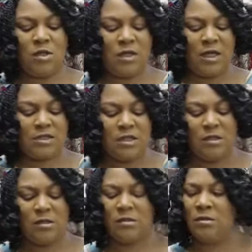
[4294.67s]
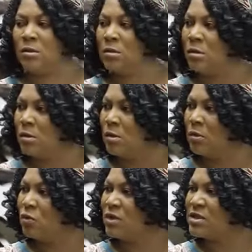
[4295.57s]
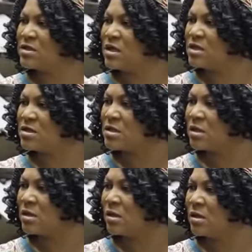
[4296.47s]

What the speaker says: Sogina Chigi, what is this?